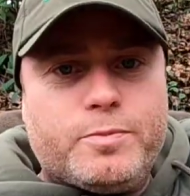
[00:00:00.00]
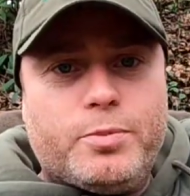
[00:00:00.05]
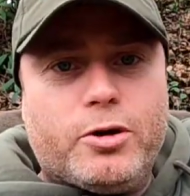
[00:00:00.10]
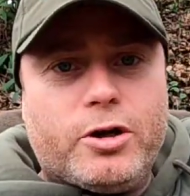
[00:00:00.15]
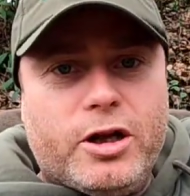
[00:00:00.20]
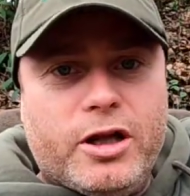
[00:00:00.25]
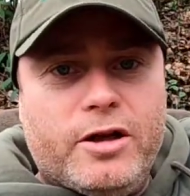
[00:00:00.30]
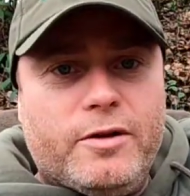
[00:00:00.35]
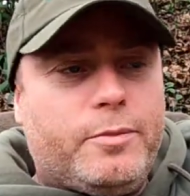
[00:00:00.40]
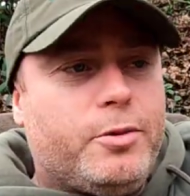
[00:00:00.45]
just
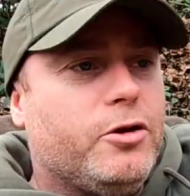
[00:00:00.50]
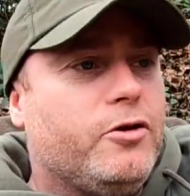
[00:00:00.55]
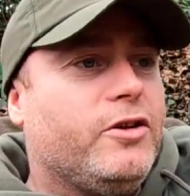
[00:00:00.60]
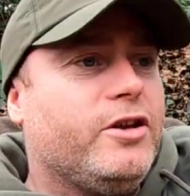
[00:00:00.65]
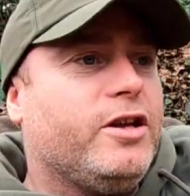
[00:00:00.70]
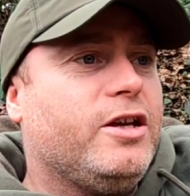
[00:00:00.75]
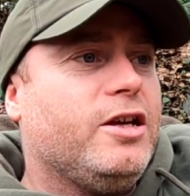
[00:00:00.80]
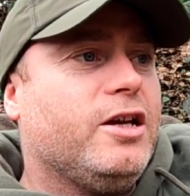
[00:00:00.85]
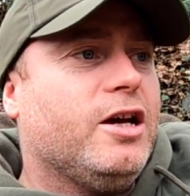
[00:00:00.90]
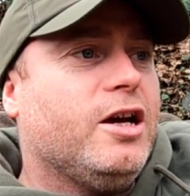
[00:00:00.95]
put
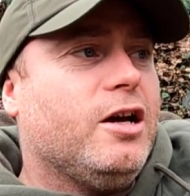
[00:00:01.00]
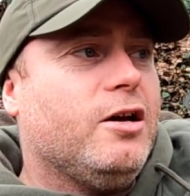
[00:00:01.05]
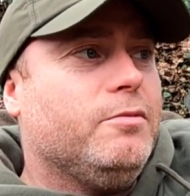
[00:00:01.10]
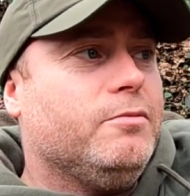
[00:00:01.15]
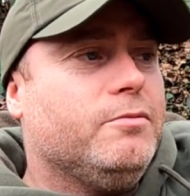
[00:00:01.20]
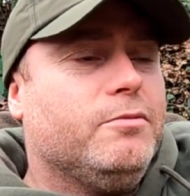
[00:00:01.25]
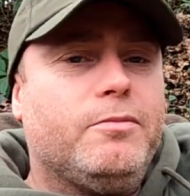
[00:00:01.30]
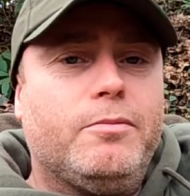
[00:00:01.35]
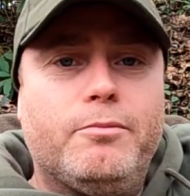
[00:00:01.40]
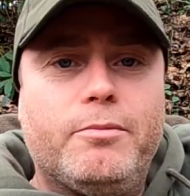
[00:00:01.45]
the
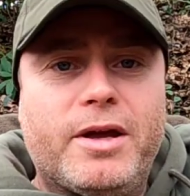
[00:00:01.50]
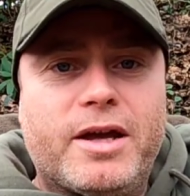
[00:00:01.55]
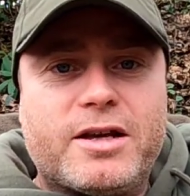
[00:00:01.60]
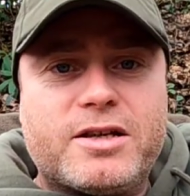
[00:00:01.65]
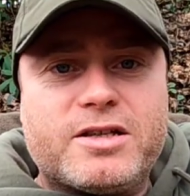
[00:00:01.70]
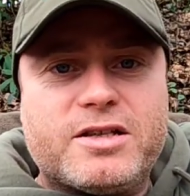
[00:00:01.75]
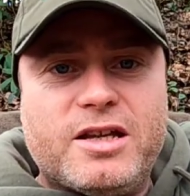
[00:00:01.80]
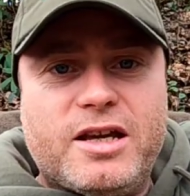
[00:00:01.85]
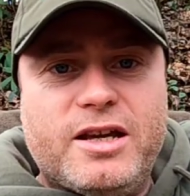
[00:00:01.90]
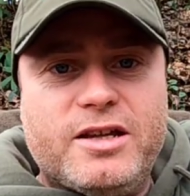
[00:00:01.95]

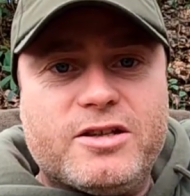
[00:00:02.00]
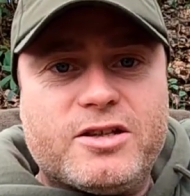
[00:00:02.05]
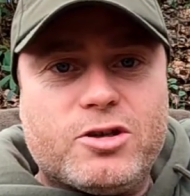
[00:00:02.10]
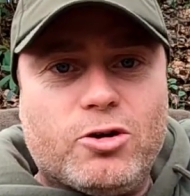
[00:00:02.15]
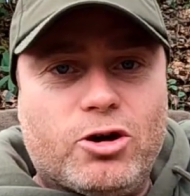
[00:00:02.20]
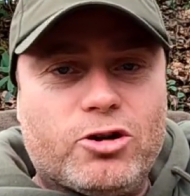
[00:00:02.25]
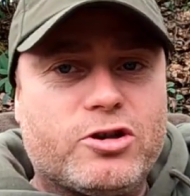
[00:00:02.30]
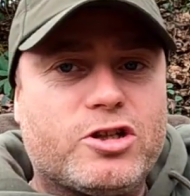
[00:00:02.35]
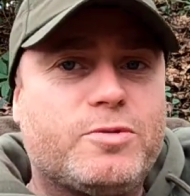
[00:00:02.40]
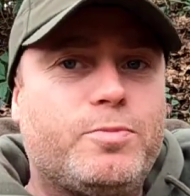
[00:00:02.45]
mix
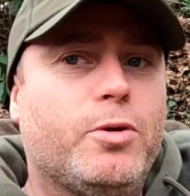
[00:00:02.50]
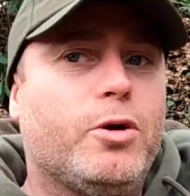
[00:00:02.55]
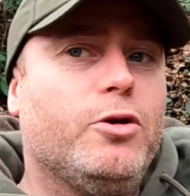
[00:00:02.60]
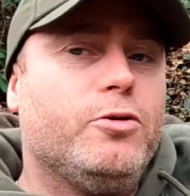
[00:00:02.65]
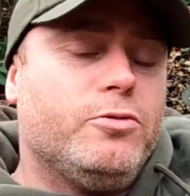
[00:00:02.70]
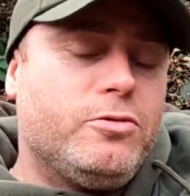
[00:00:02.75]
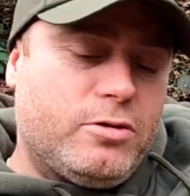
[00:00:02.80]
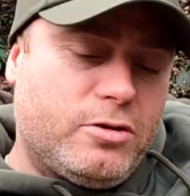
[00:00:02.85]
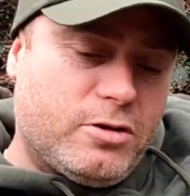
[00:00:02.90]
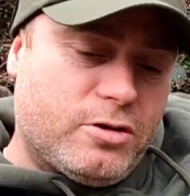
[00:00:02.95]
inside the
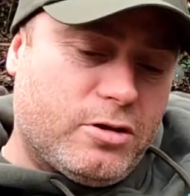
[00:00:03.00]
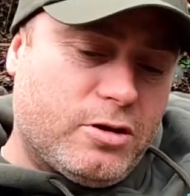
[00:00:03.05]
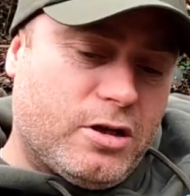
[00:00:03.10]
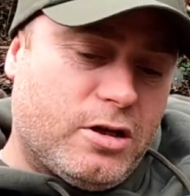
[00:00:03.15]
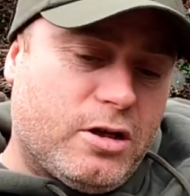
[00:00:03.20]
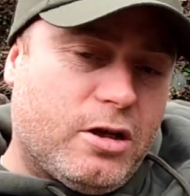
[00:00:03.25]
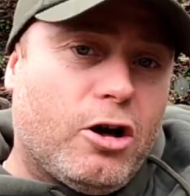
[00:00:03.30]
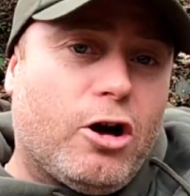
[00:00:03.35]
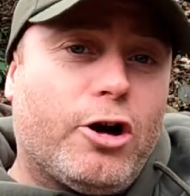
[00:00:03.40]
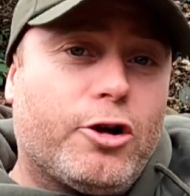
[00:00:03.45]
spoon.
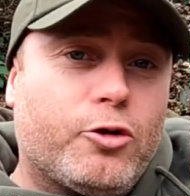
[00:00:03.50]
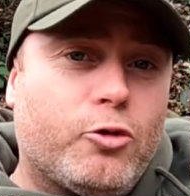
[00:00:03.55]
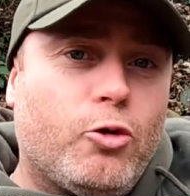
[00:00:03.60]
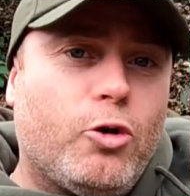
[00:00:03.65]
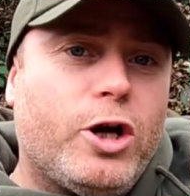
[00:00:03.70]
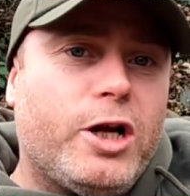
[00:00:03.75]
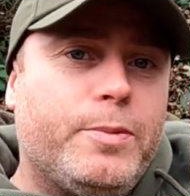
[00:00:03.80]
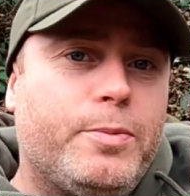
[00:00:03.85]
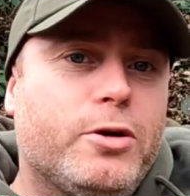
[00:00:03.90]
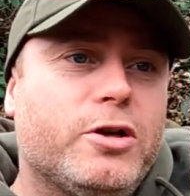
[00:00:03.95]
I'd
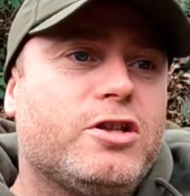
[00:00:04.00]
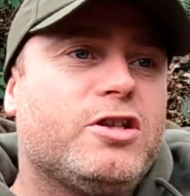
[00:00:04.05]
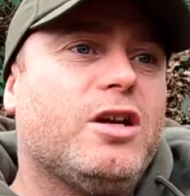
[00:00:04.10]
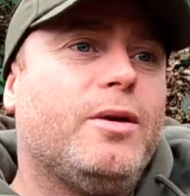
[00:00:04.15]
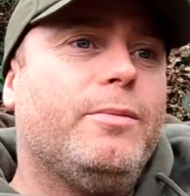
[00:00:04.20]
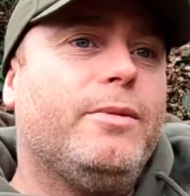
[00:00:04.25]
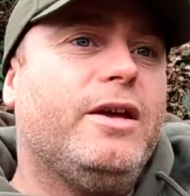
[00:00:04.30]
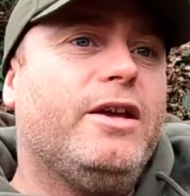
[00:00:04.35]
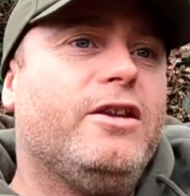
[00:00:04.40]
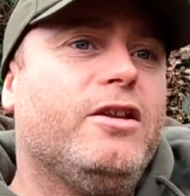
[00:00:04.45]
already put
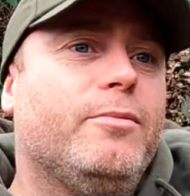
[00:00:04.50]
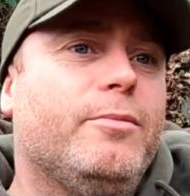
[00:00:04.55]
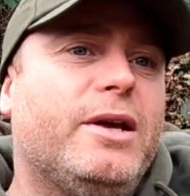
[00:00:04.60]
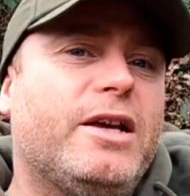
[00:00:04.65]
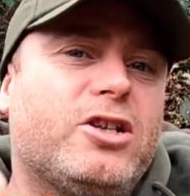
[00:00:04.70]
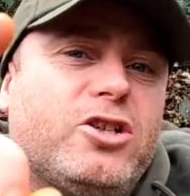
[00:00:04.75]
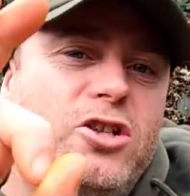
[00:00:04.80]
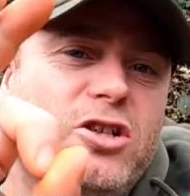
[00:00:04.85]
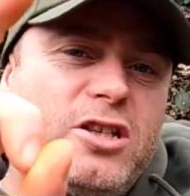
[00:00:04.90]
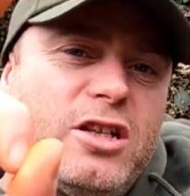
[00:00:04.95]
some in the
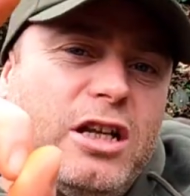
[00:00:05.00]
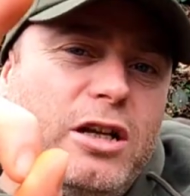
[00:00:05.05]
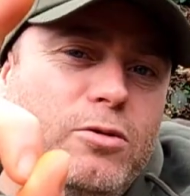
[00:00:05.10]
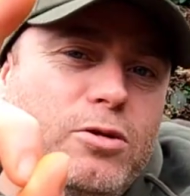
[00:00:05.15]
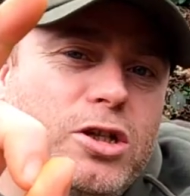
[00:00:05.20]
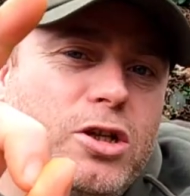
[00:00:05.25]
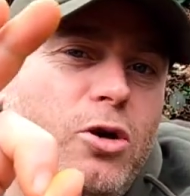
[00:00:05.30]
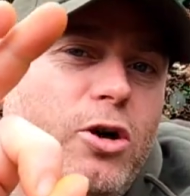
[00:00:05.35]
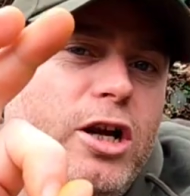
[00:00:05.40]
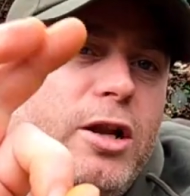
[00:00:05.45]
mix, just a
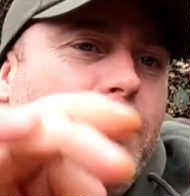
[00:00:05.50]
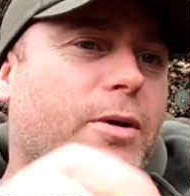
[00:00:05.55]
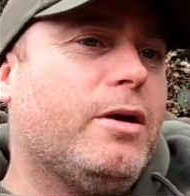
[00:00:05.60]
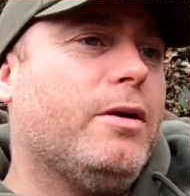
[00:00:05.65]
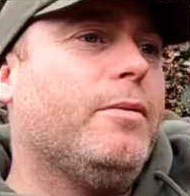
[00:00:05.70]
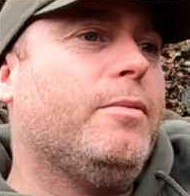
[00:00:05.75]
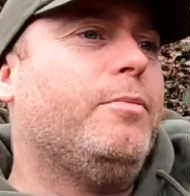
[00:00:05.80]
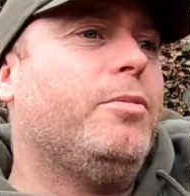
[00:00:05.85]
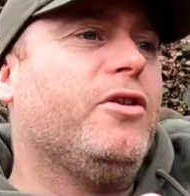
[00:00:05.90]
little tiny bit,